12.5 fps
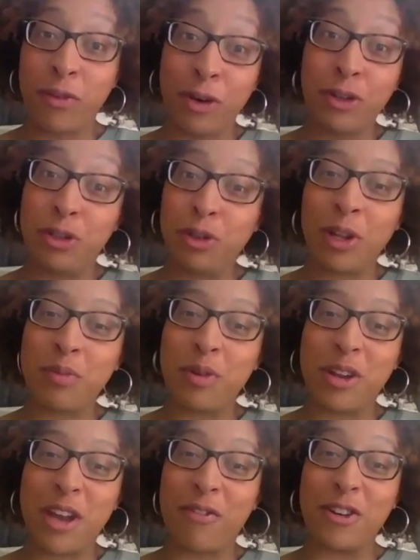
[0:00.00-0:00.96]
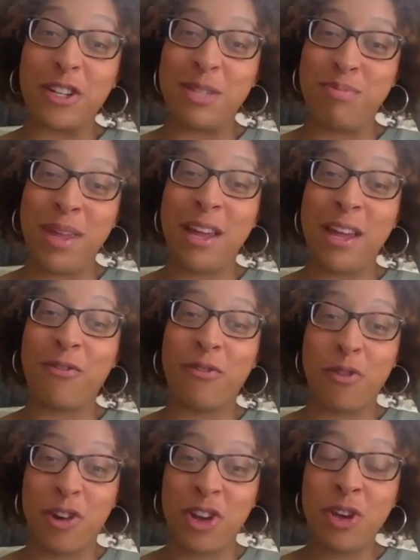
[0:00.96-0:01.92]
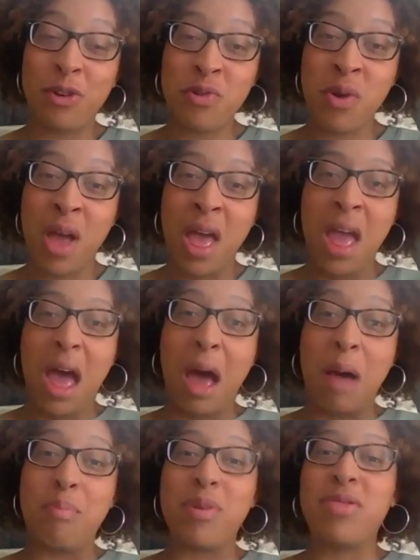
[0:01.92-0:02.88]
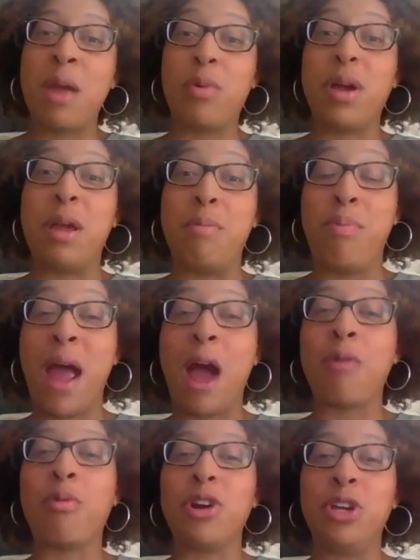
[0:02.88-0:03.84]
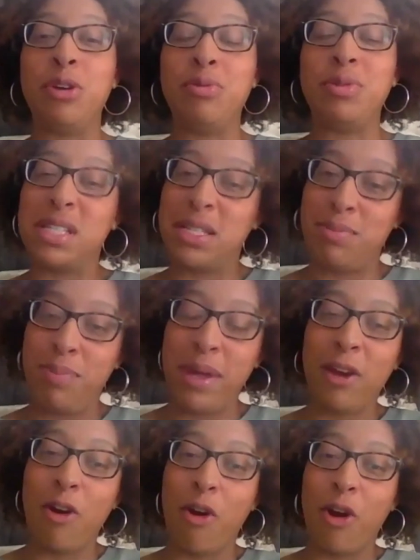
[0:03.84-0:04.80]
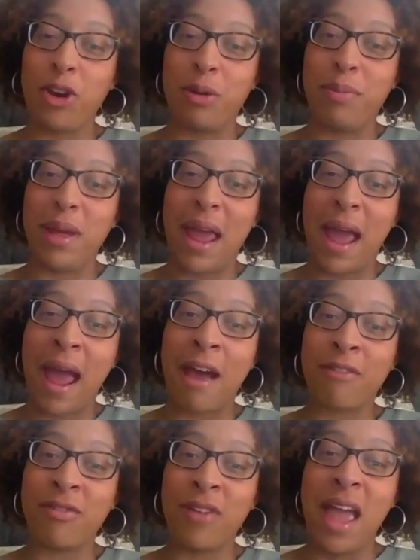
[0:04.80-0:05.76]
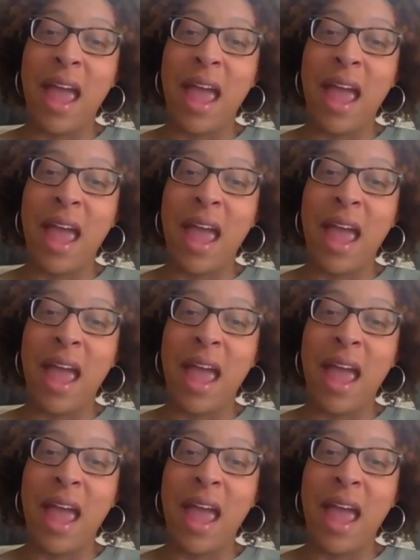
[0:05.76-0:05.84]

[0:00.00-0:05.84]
Your doula will never speak for you, but they will empower you to speak on your behalf.